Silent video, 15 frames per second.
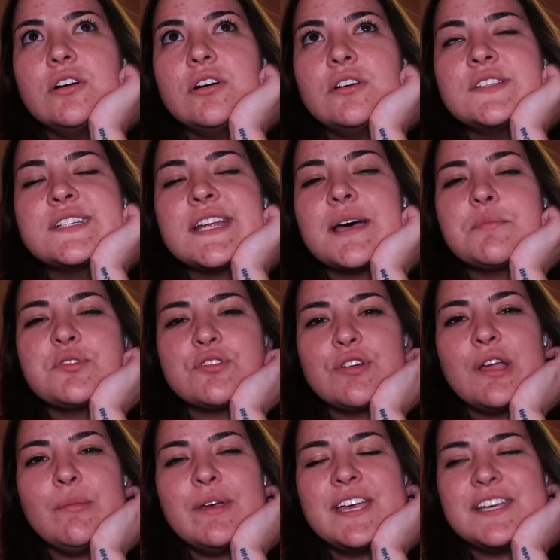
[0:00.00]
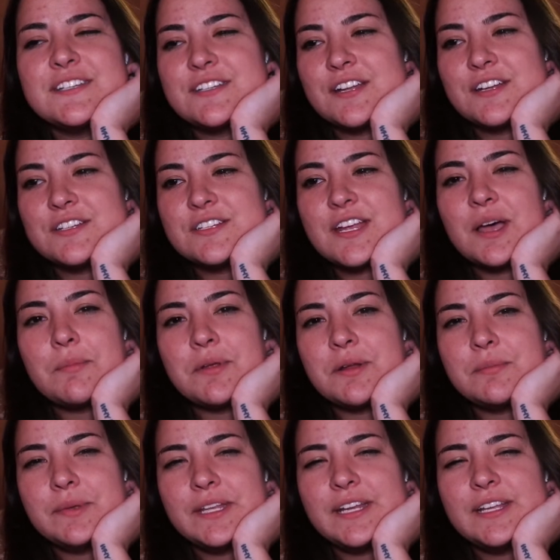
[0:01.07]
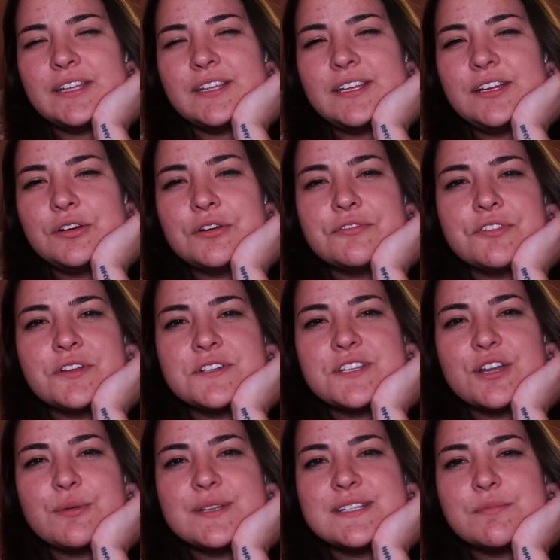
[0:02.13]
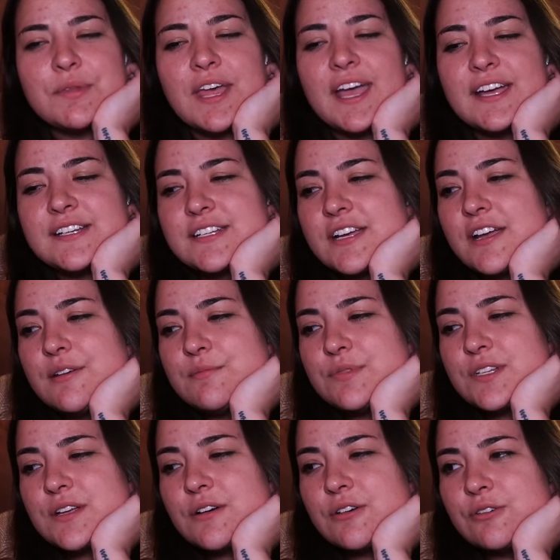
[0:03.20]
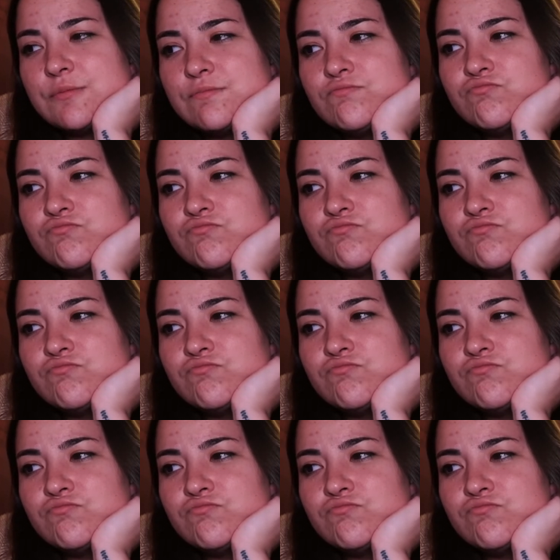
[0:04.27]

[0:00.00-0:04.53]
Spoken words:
stop streaming is going to stop it immediately or if there's going to be some lag time. So